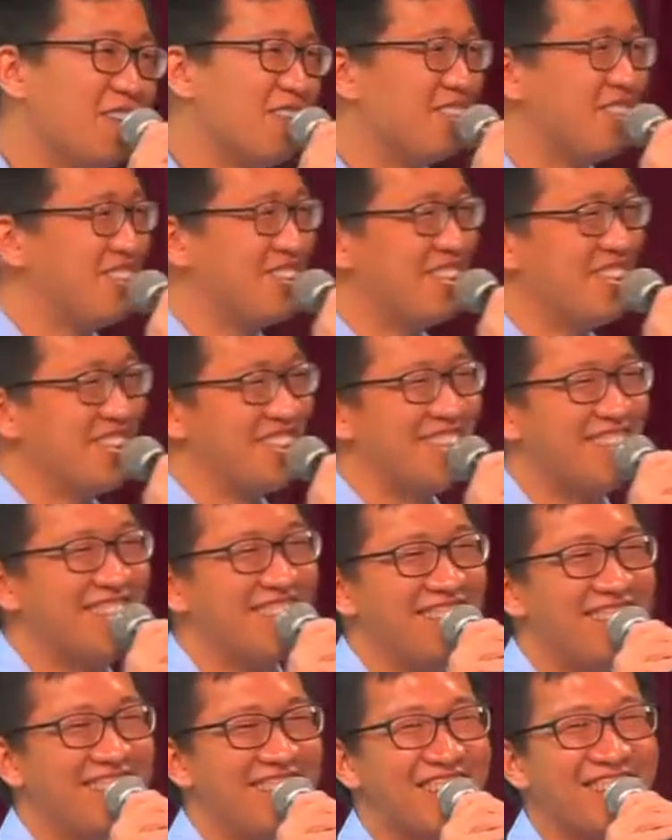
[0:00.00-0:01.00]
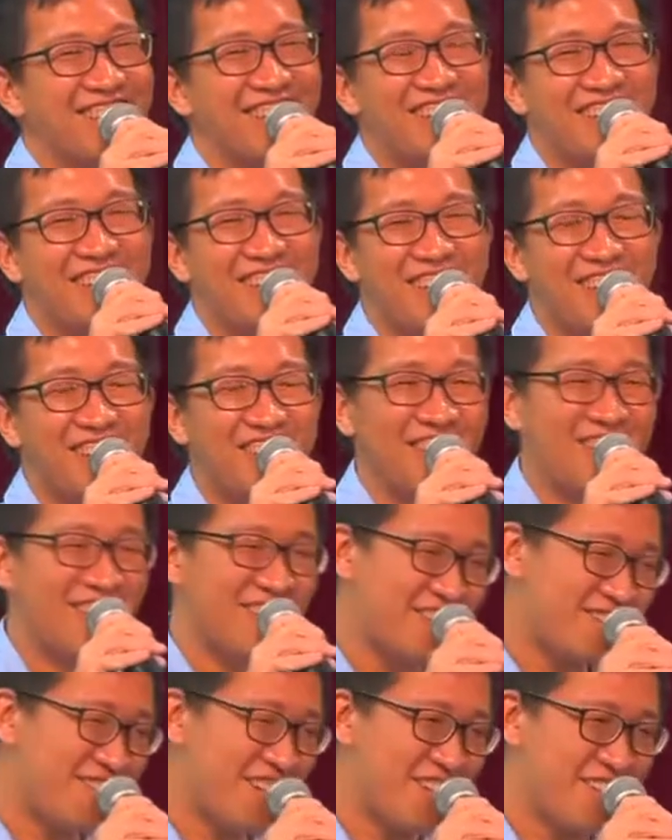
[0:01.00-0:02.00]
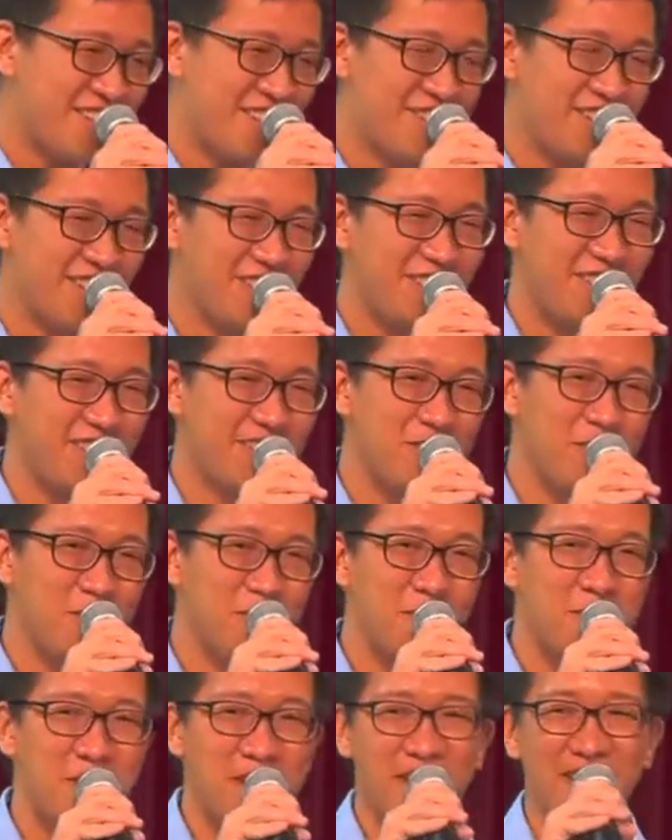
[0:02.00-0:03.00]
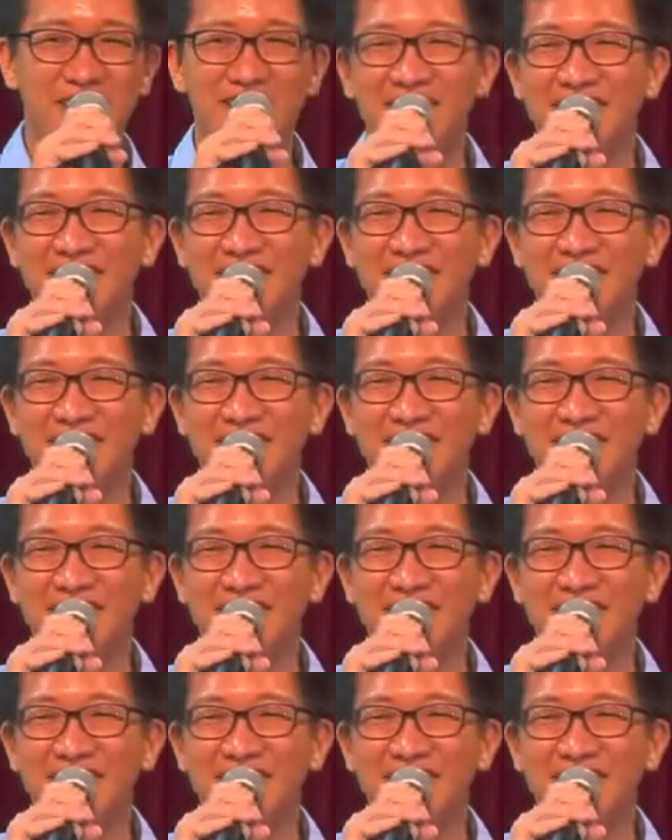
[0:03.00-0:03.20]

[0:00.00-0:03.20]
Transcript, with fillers: uh, uh, why you never do your homework?